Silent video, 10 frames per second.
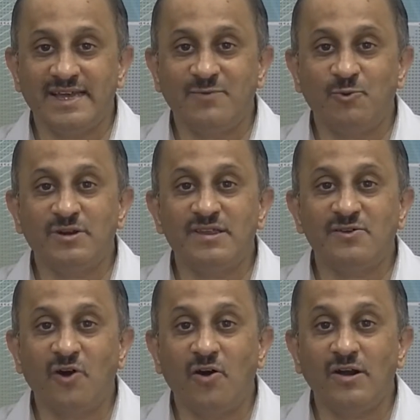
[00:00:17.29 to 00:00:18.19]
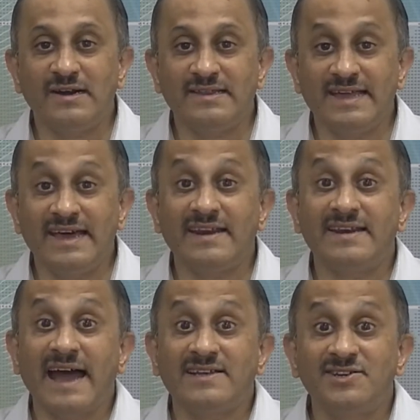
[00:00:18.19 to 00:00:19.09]
in what is called their
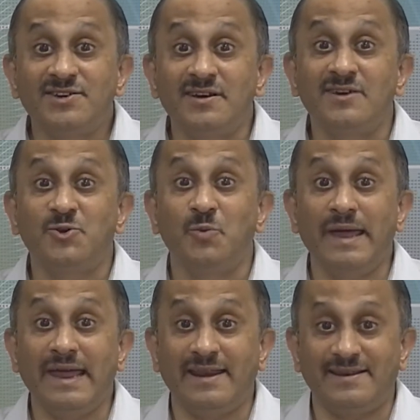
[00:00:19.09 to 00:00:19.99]
natural domain.